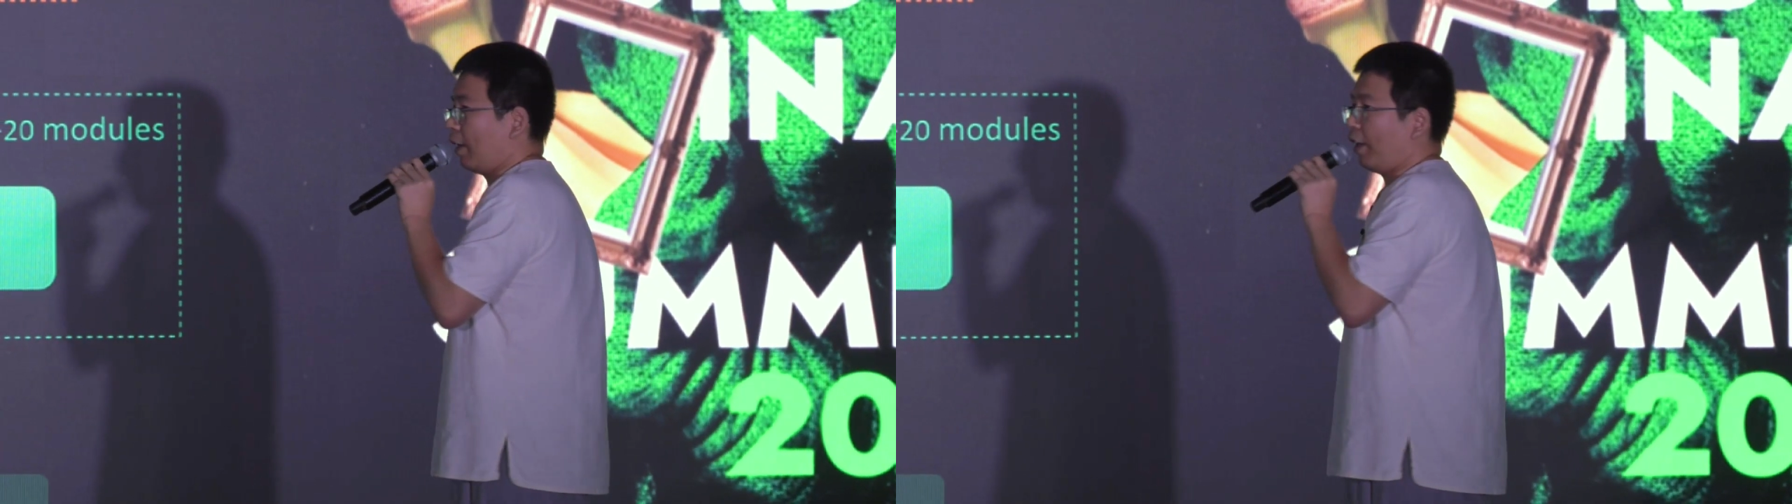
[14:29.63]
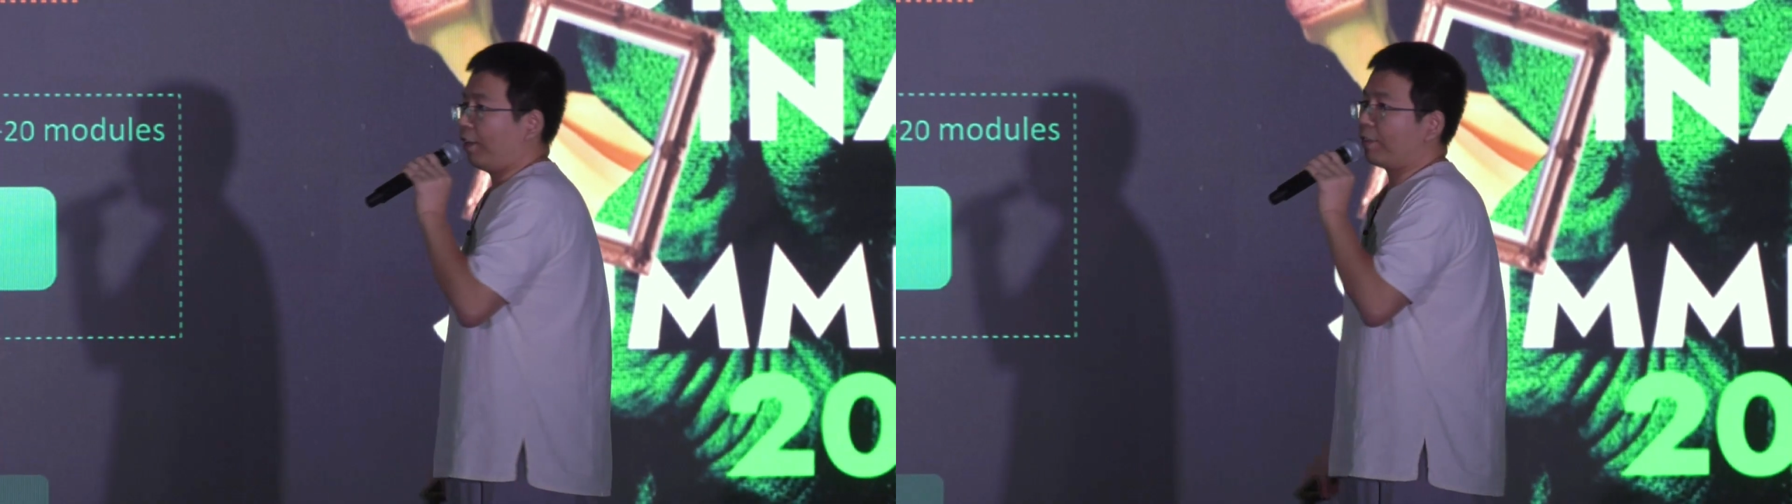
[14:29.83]

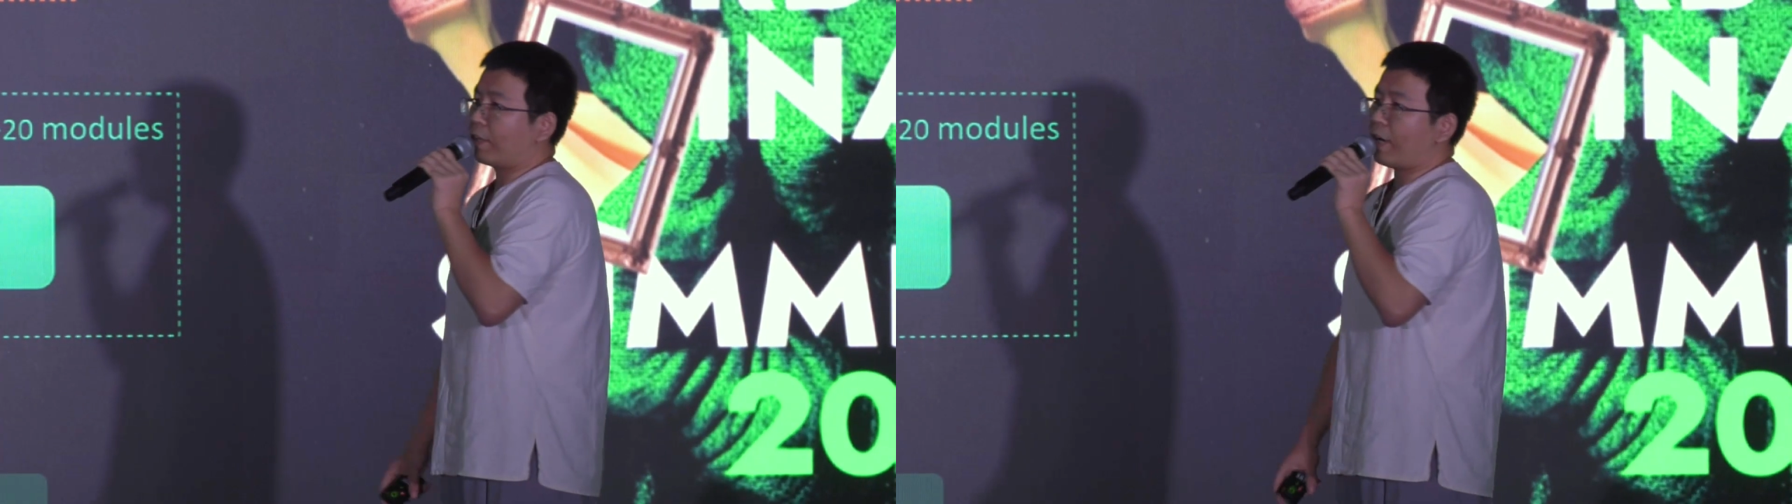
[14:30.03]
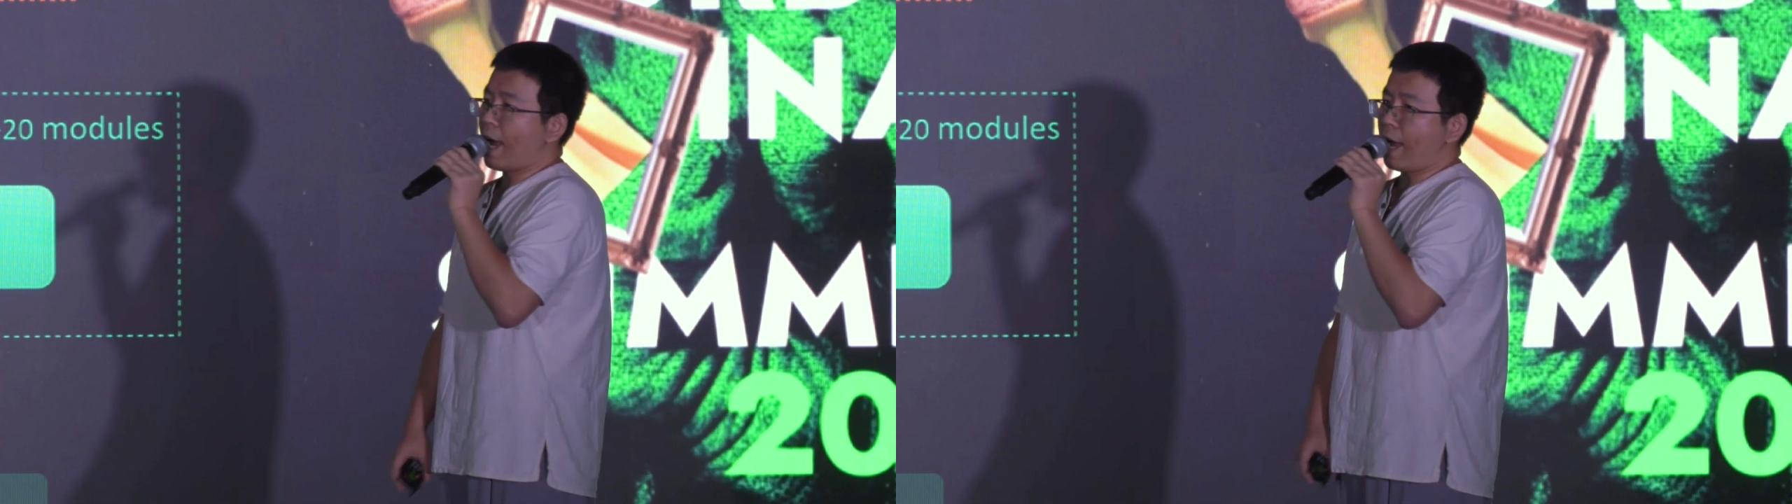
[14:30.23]

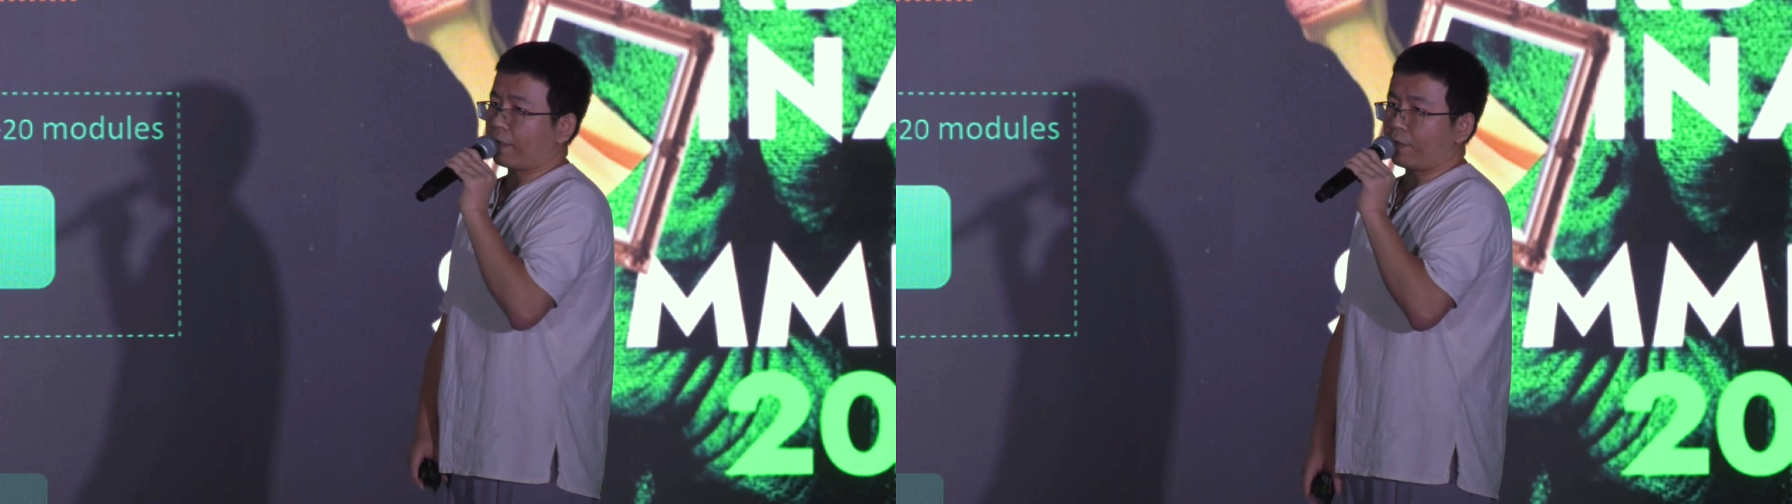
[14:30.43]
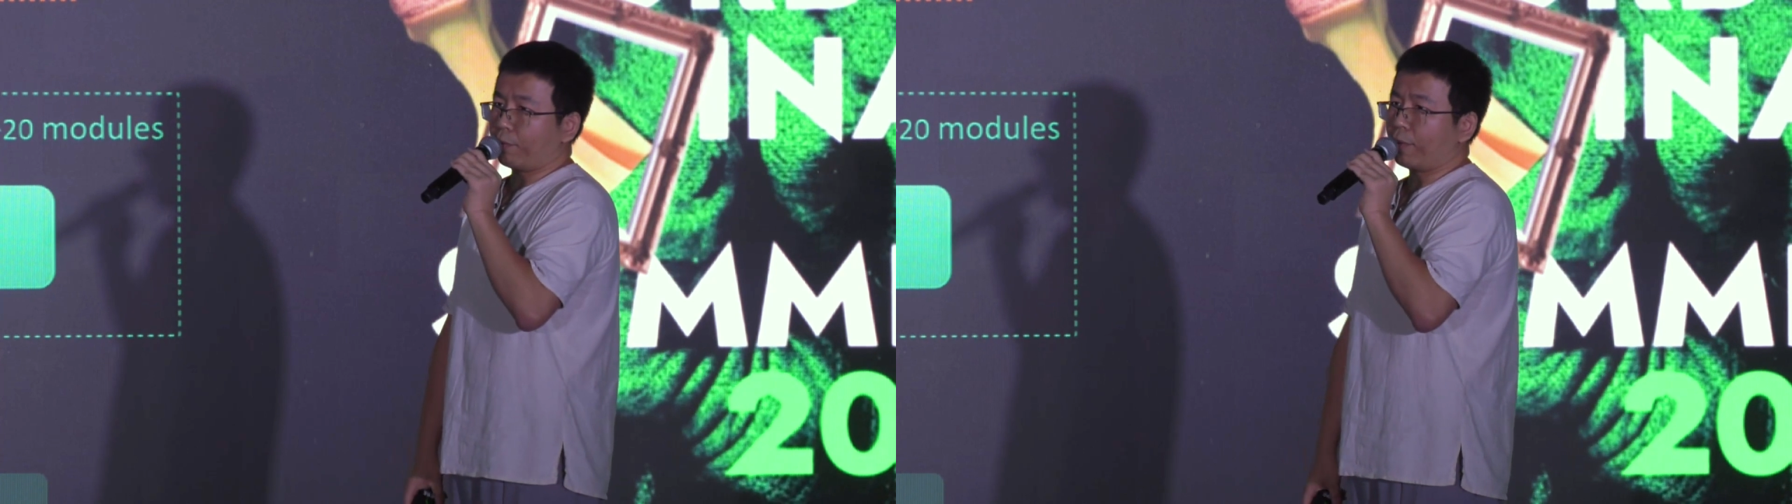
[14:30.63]

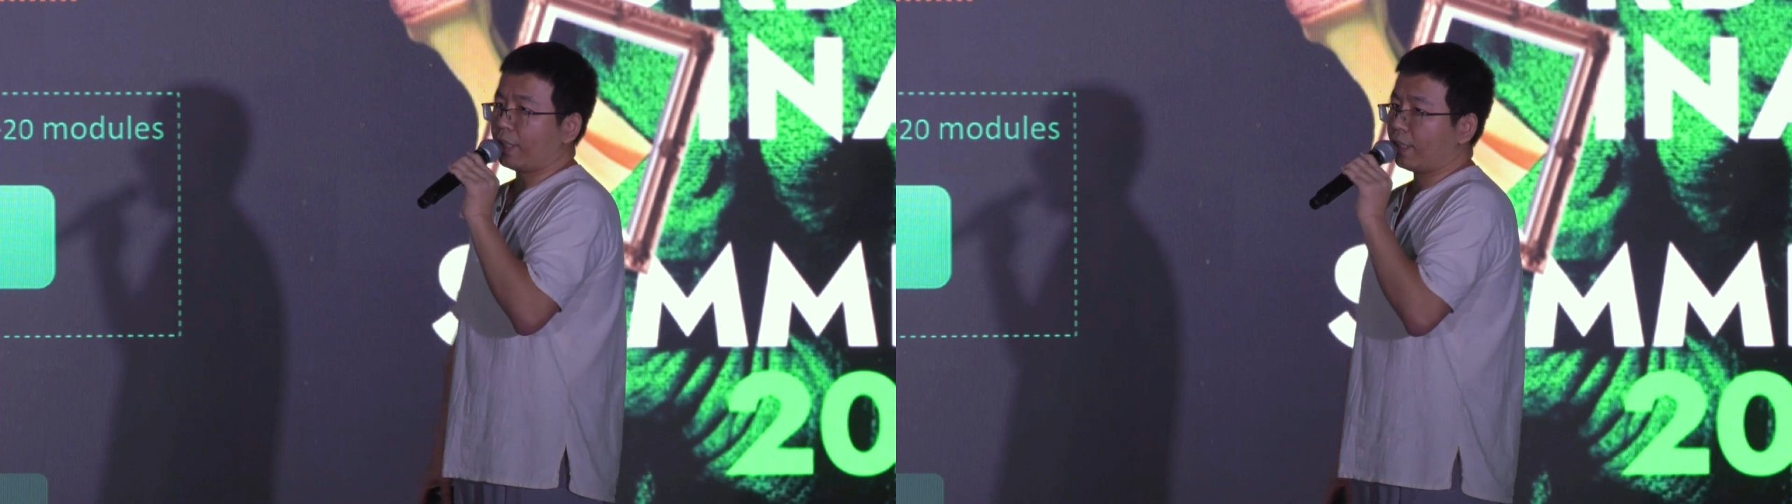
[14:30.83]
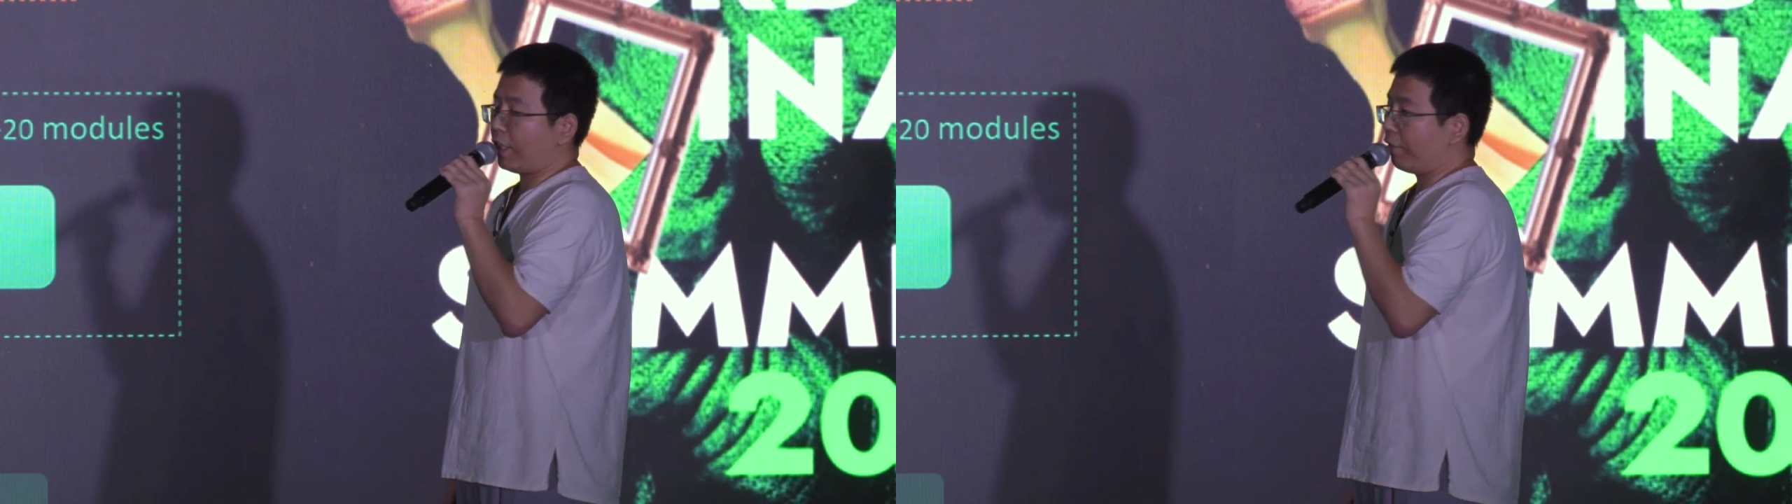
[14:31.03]
interact
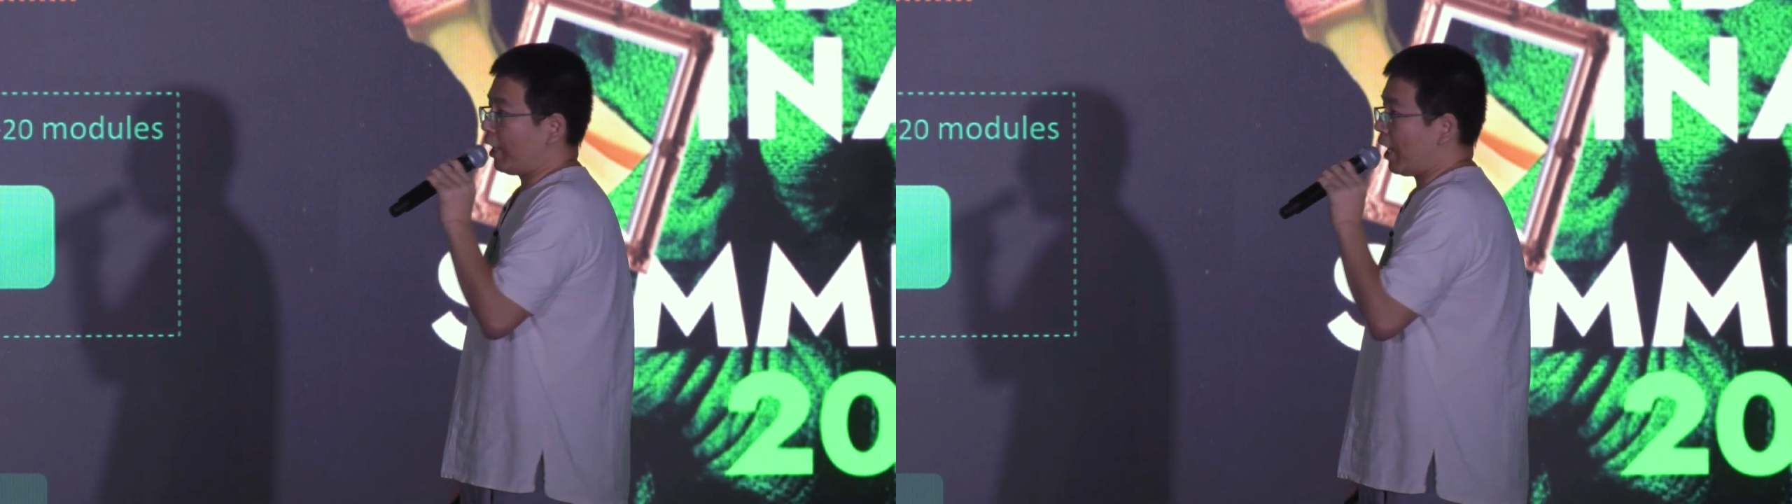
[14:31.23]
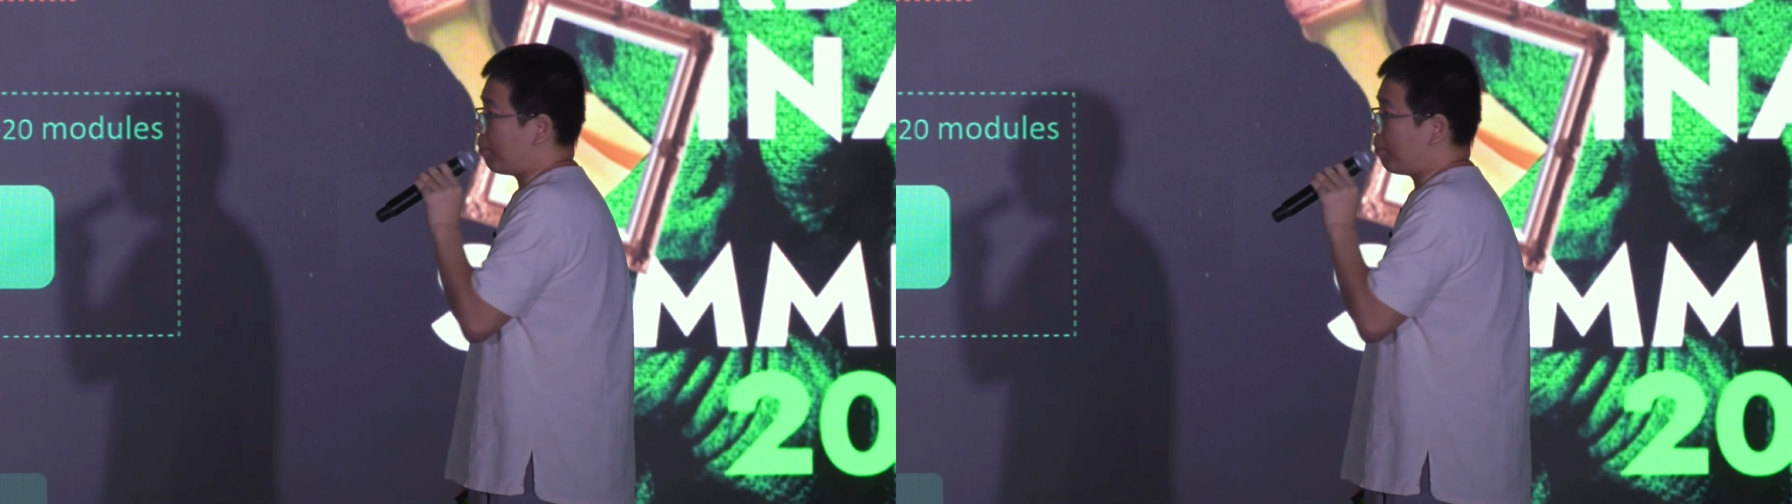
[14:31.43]
with EVM.